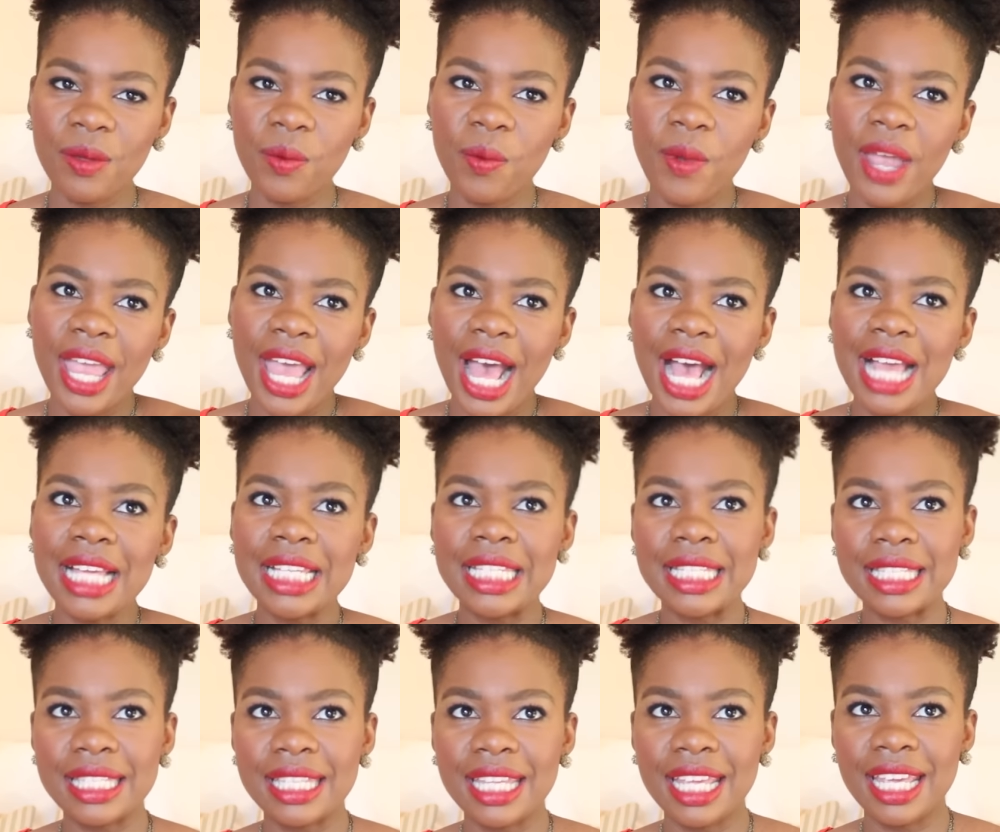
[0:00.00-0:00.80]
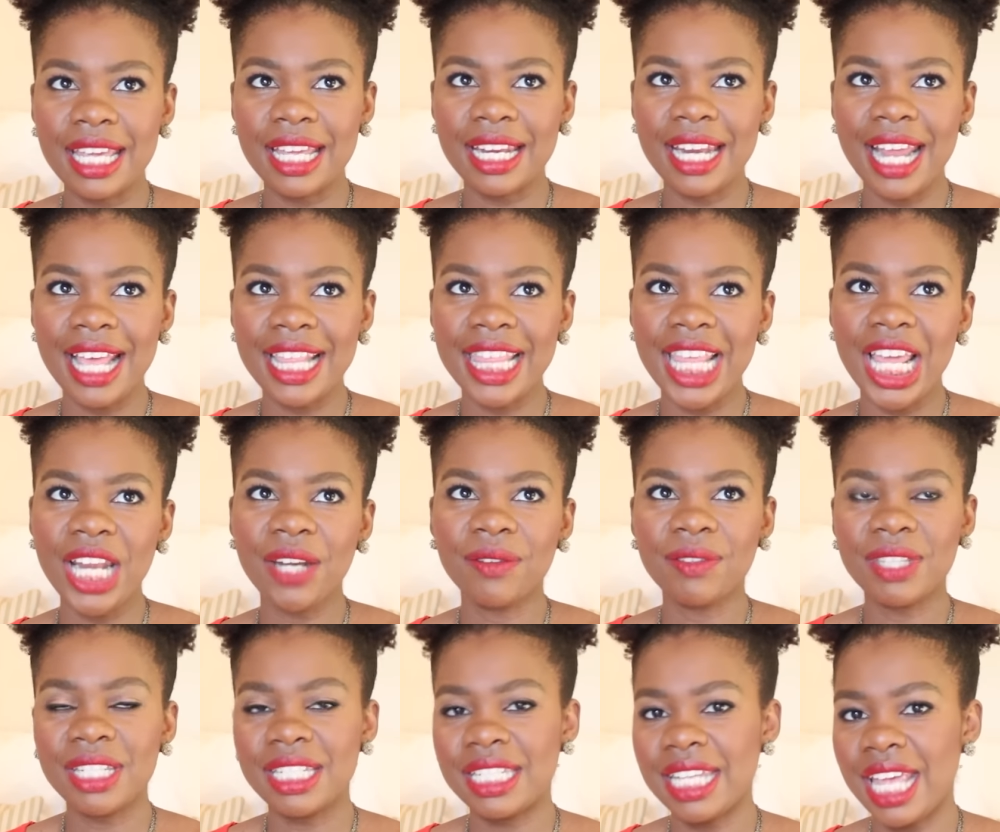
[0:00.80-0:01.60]
the way I see it at the
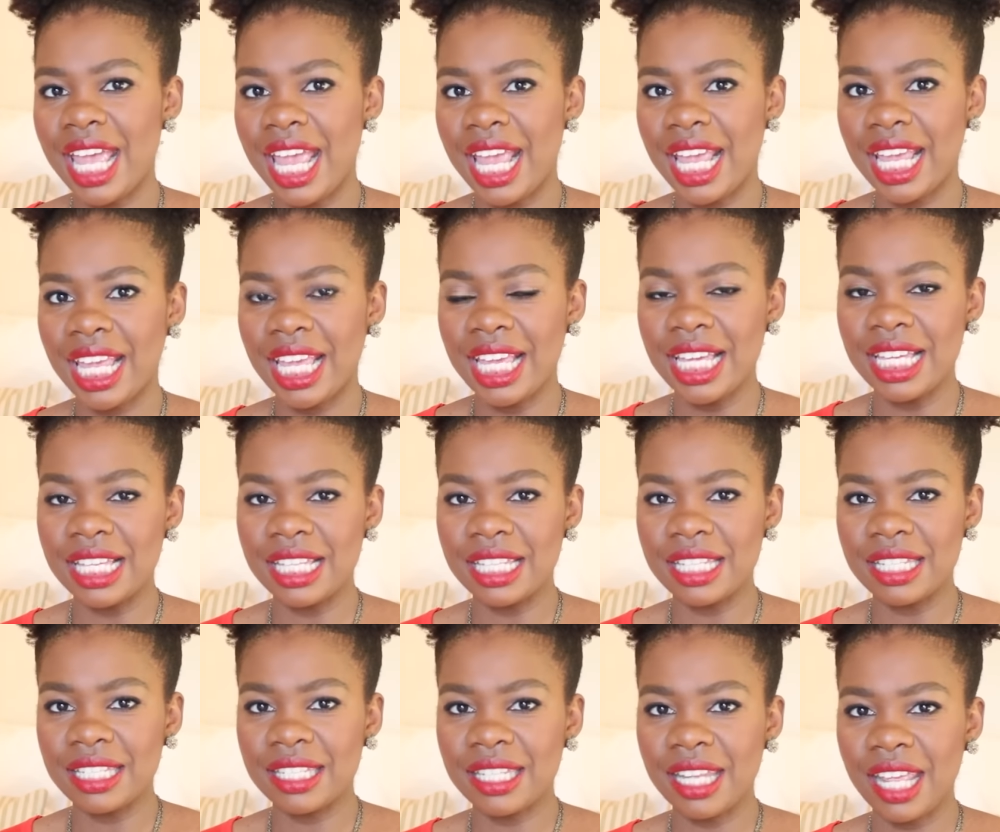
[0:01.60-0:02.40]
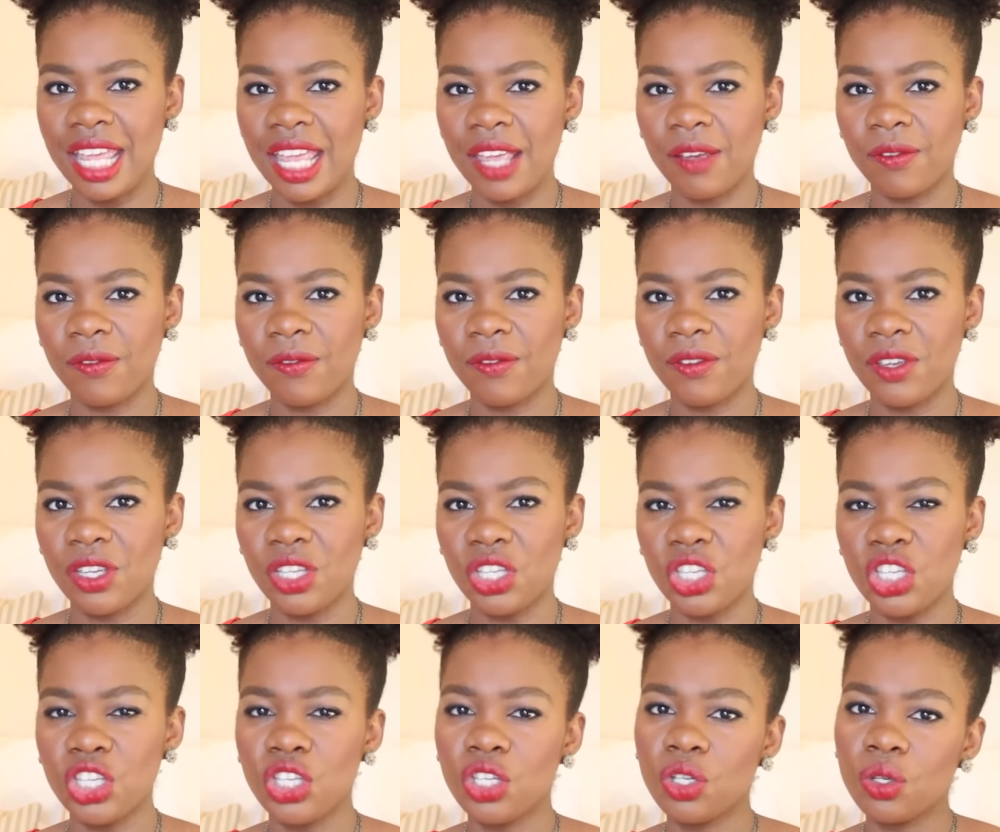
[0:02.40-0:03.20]
end of the day is, if
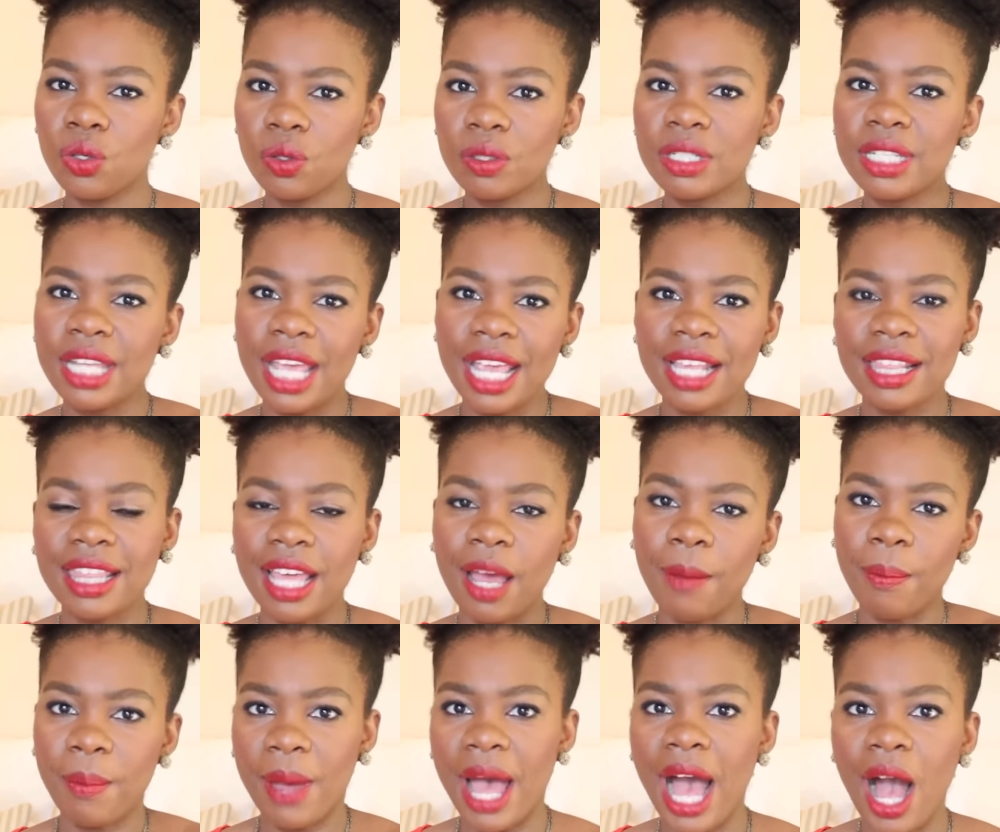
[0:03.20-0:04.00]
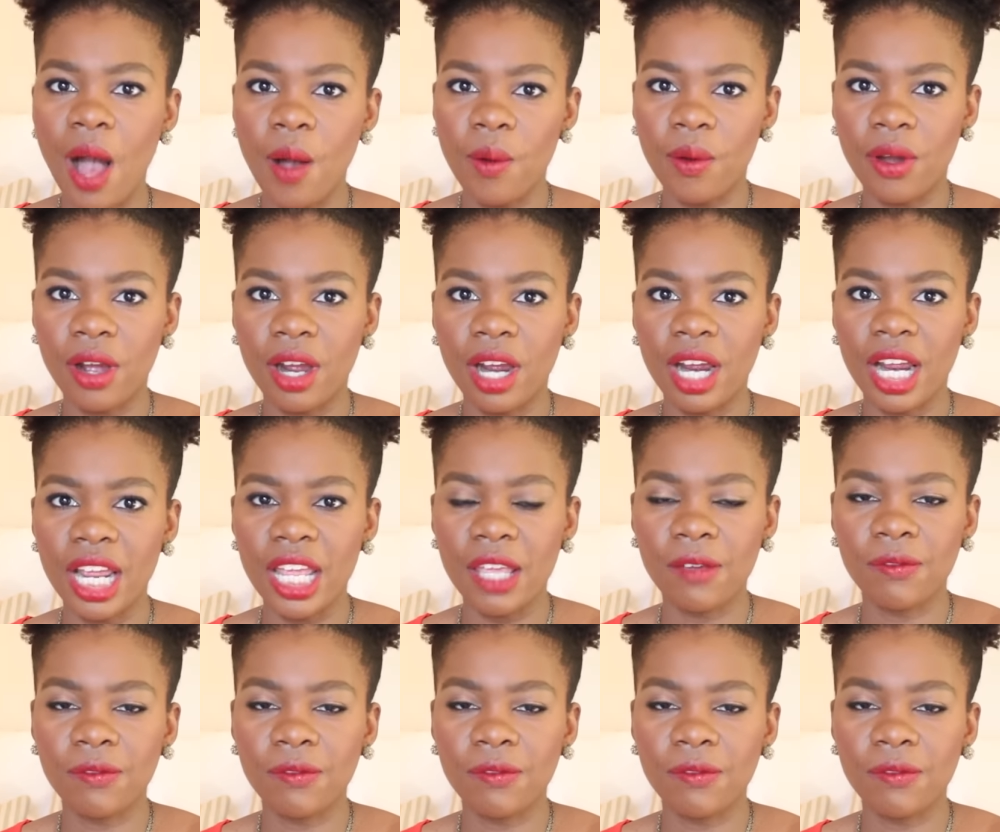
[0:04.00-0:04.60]
you take that power,